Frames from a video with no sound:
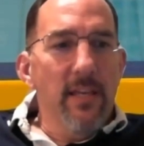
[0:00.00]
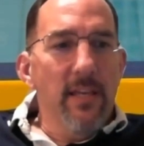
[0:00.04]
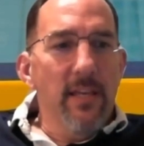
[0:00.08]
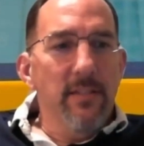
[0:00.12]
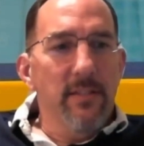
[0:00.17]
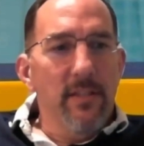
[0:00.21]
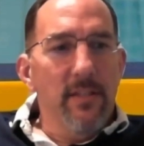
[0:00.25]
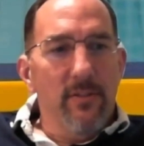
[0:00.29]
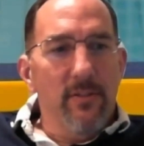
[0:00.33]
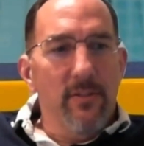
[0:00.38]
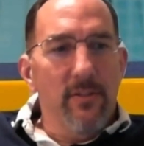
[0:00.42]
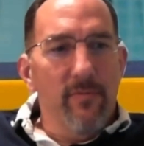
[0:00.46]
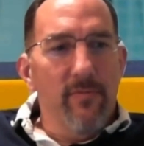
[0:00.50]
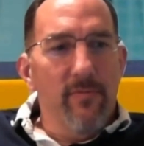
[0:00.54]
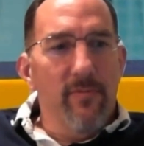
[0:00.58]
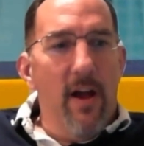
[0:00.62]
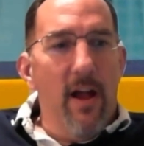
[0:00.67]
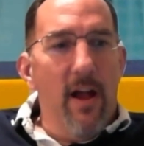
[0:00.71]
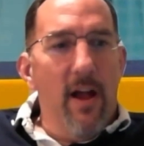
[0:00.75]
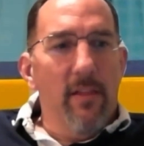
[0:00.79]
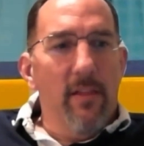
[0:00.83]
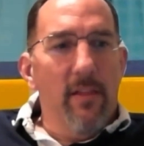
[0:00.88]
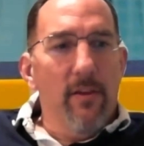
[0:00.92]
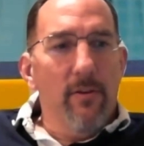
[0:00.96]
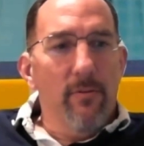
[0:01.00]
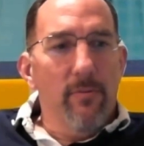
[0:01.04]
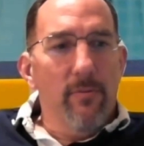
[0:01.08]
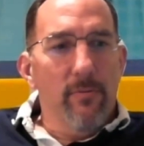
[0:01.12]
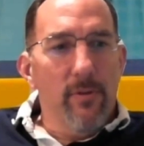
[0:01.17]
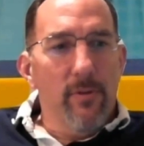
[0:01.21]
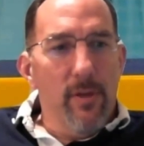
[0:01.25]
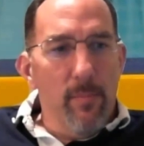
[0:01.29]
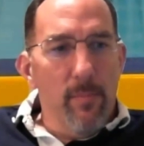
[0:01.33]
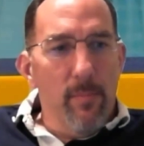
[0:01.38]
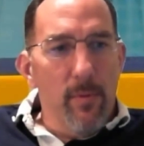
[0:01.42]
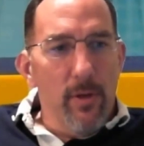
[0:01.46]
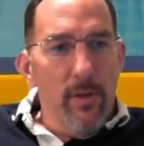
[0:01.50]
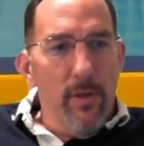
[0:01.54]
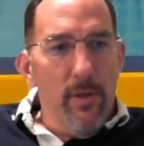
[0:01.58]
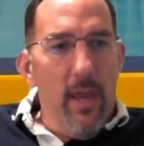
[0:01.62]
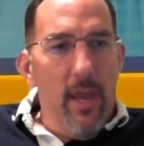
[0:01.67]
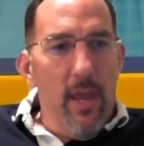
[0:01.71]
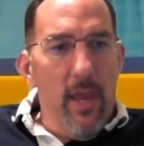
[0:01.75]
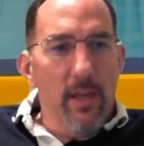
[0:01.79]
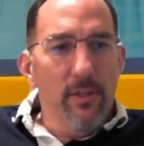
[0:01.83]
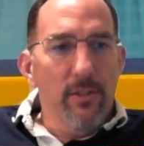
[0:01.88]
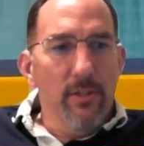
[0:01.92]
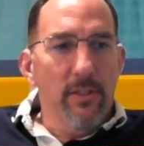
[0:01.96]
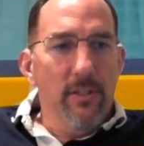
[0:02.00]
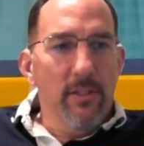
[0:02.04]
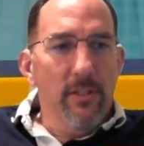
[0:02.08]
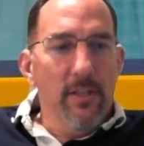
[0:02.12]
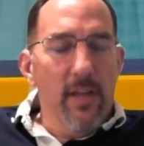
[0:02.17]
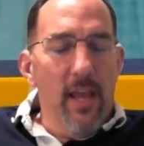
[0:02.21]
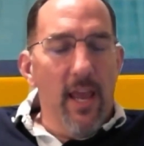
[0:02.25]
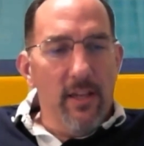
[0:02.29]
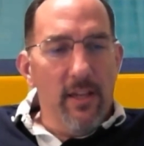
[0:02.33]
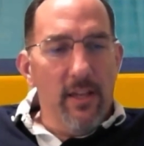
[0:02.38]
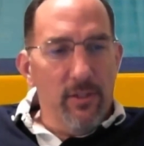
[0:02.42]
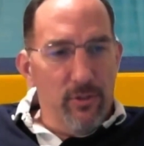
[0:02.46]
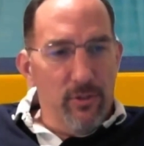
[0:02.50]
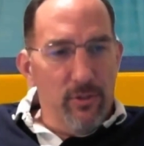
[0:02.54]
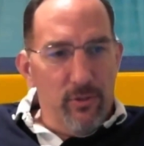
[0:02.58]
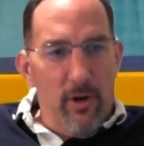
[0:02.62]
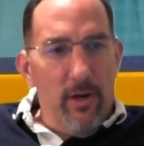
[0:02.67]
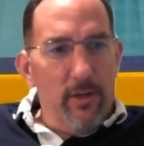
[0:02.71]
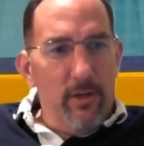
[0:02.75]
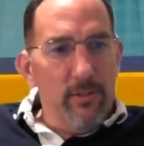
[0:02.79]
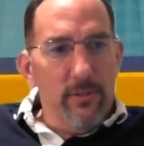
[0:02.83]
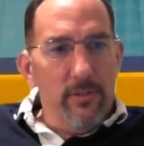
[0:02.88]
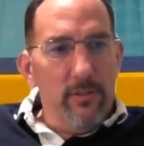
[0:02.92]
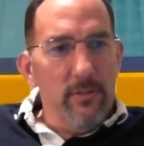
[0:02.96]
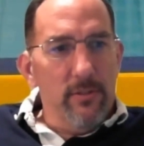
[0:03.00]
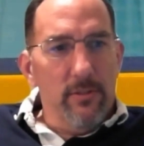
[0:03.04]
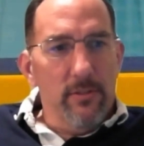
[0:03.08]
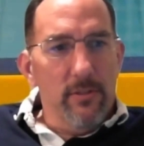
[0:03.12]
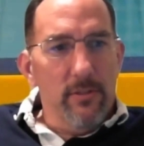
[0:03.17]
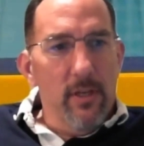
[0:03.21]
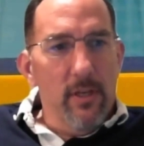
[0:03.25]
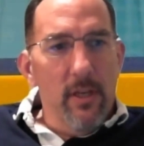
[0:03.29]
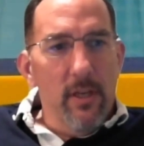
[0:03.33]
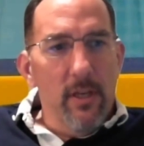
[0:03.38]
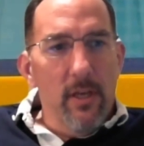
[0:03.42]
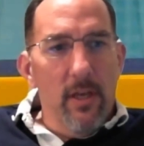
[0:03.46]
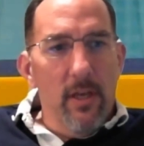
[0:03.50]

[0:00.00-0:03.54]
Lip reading: easy to follow communication and instructions.